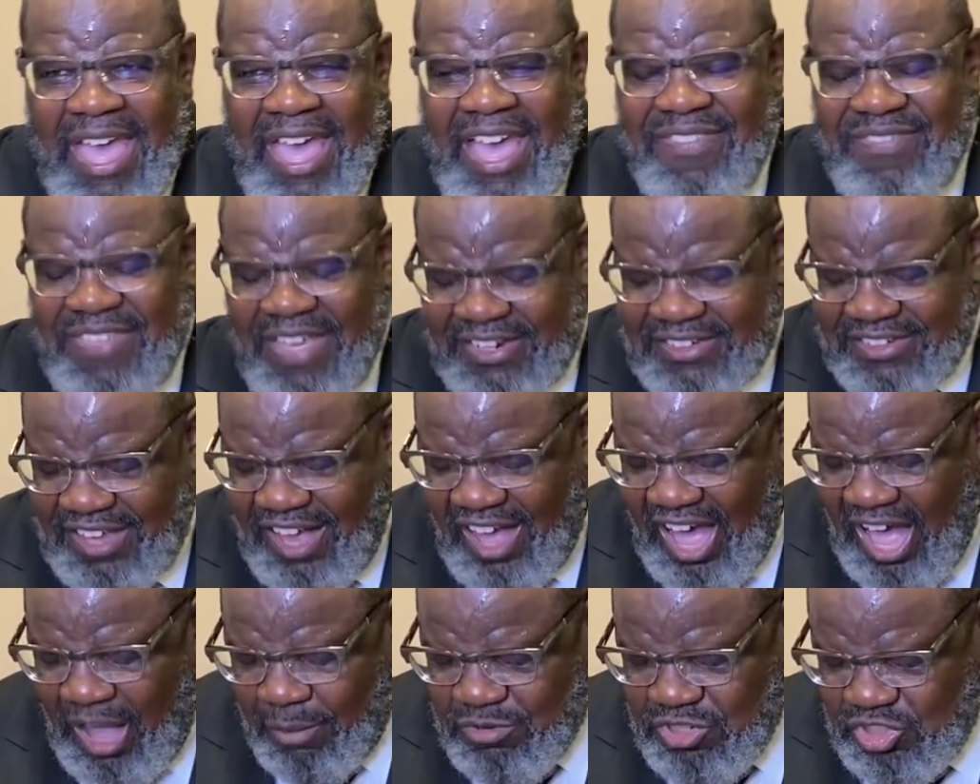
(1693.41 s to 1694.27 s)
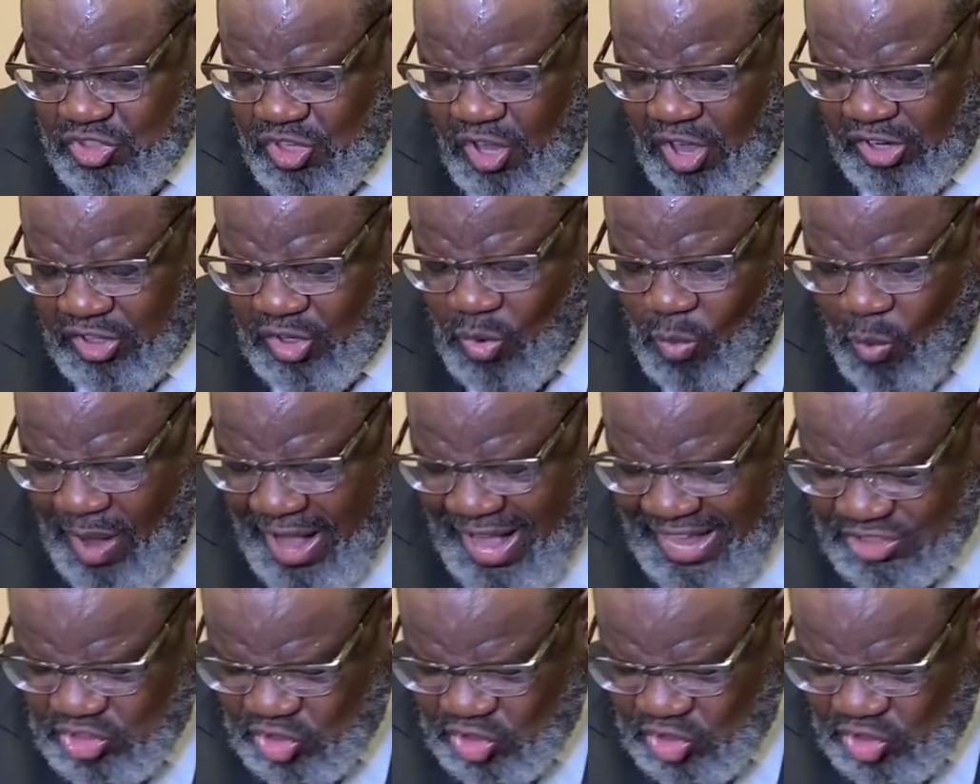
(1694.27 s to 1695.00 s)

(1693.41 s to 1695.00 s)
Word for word: and that God was going to watch